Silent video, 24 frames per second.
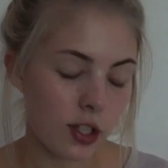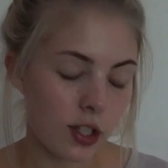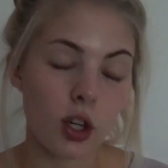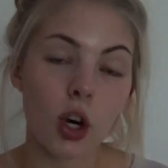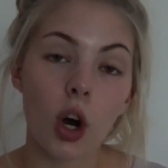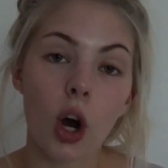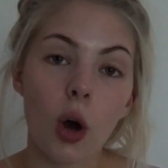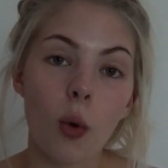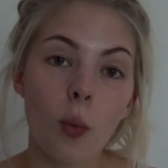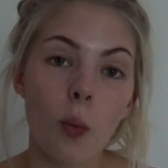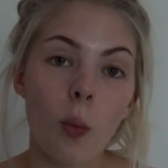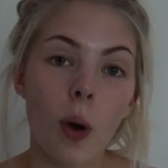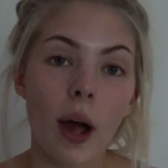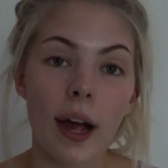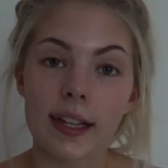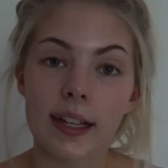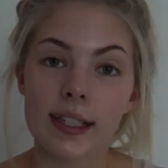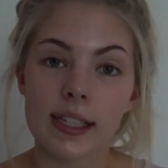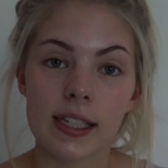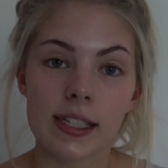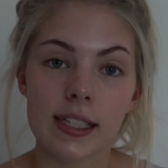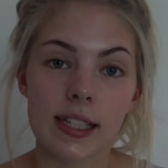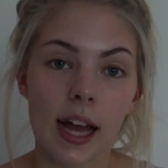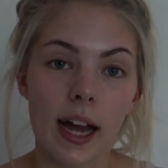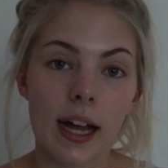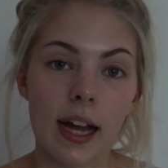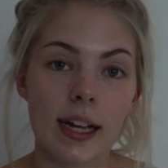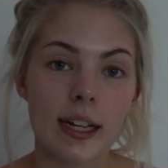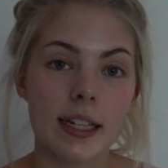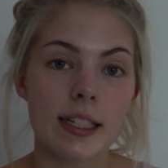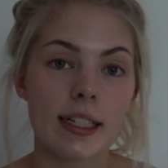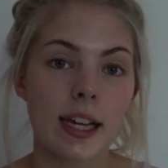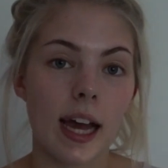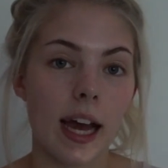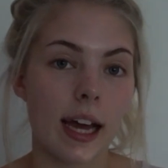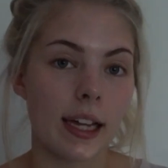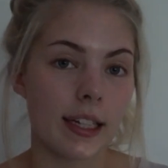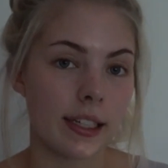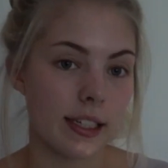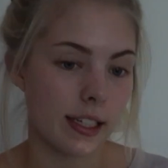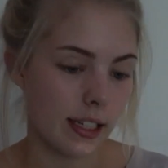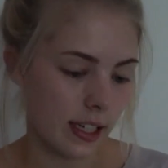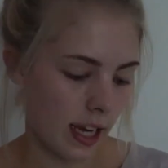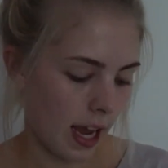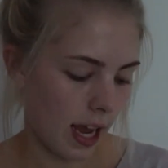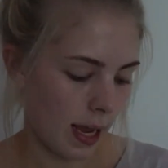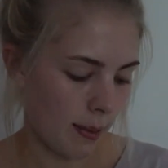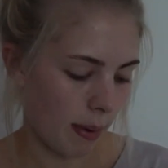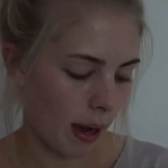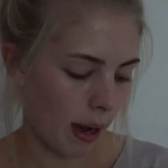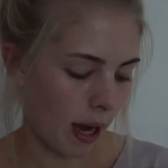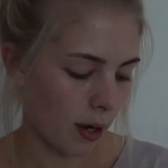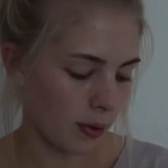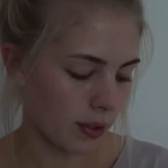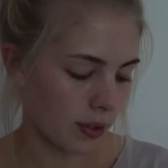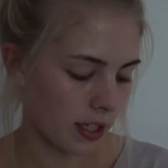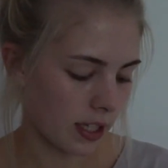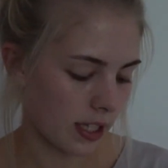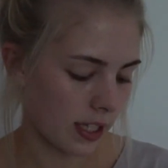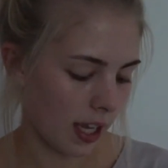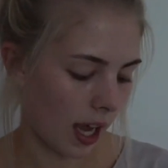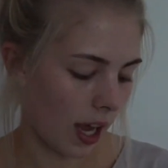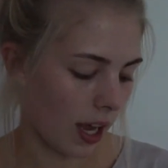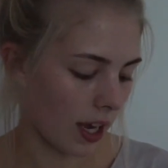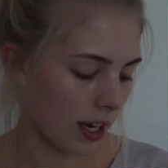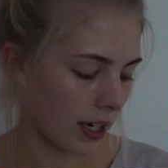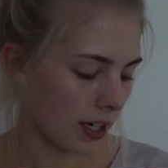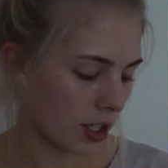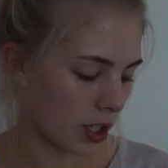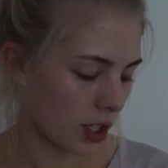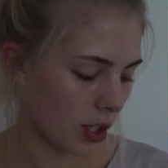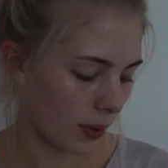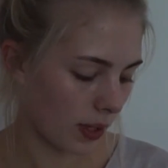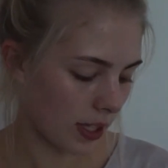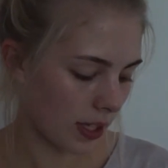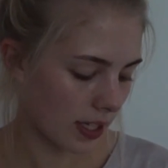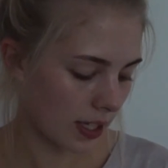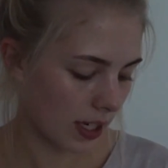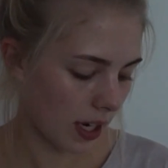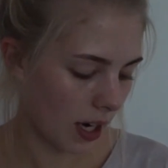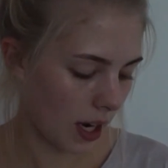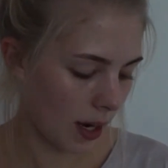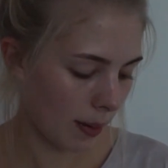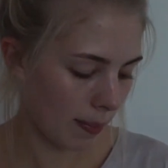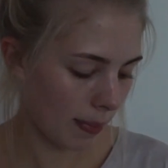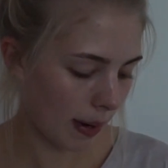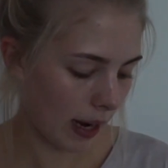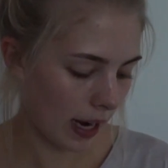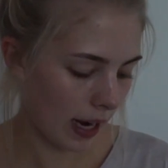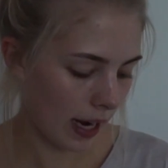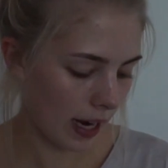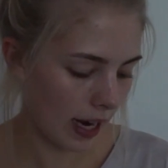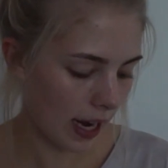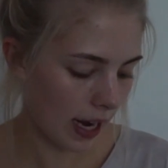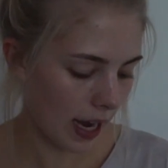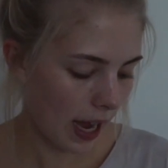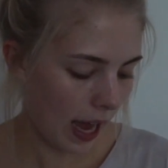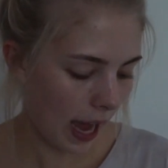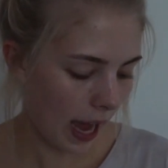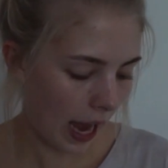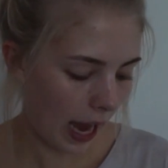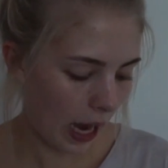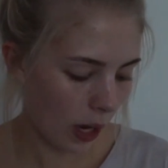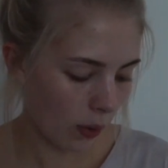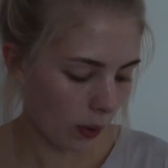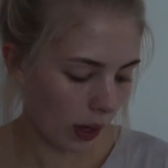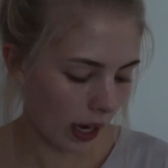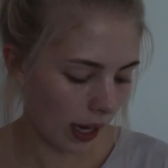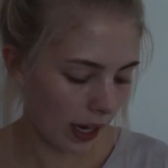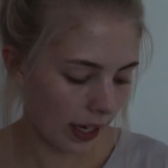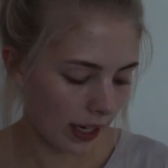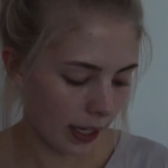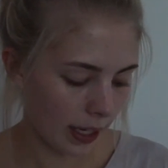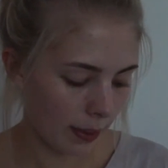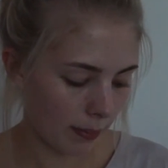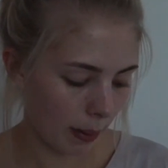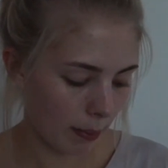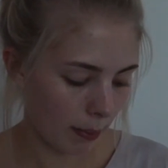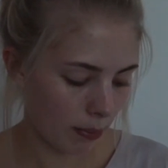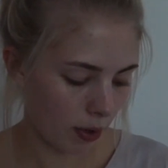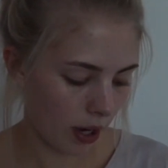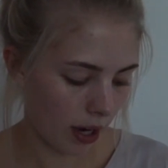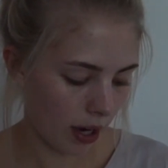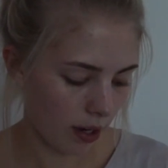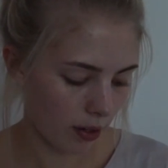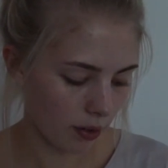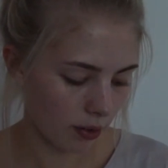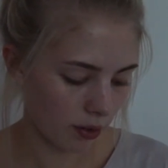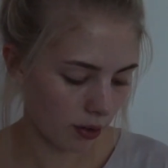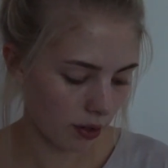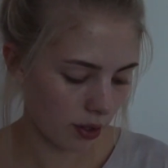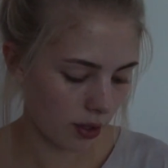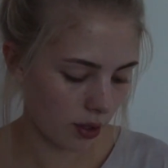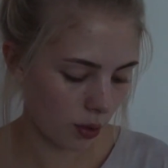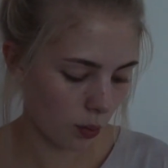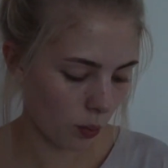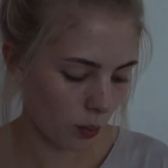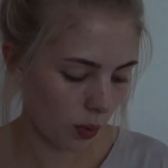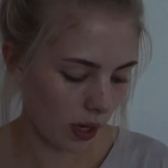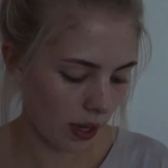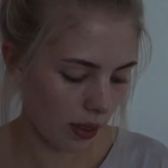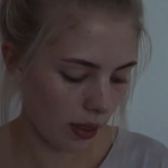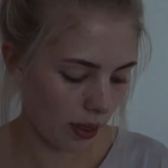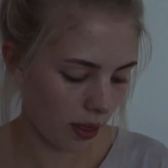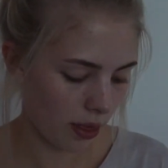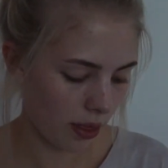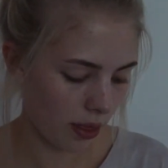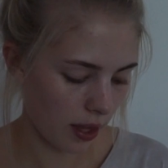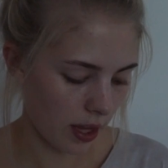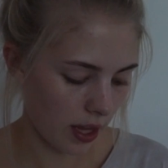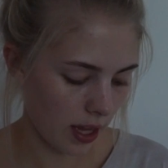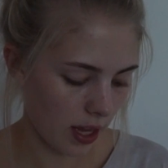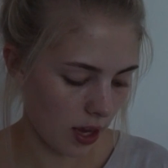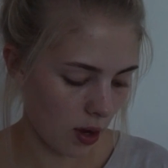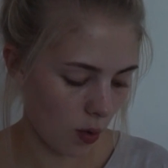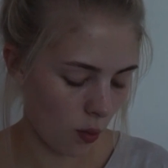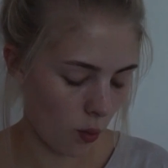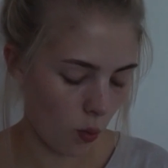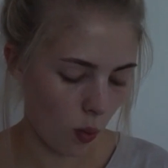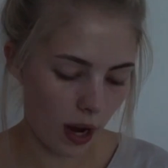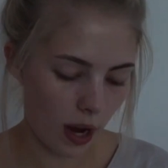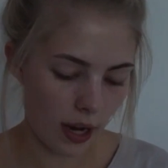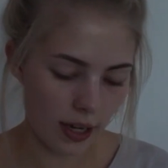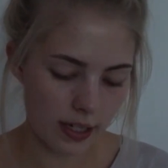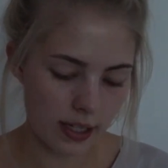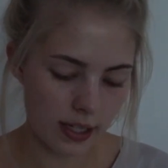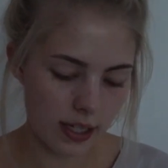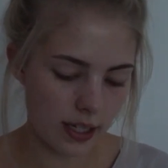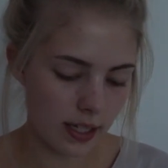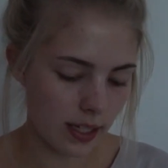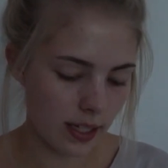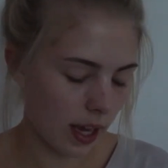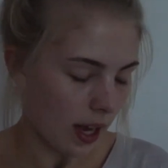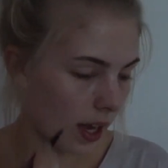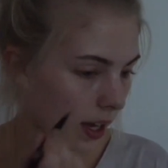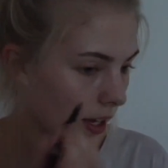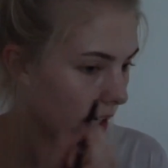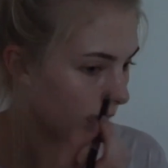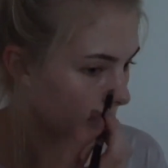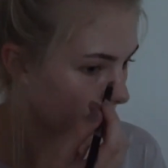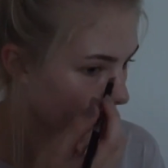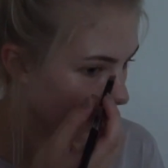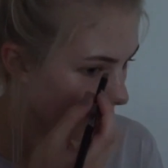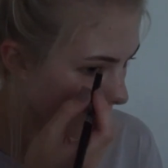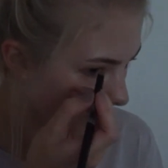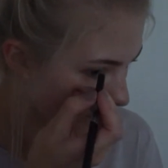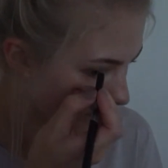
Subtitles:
got a waxy side and a powdered side. So I start by outlining my brows with the waxy side.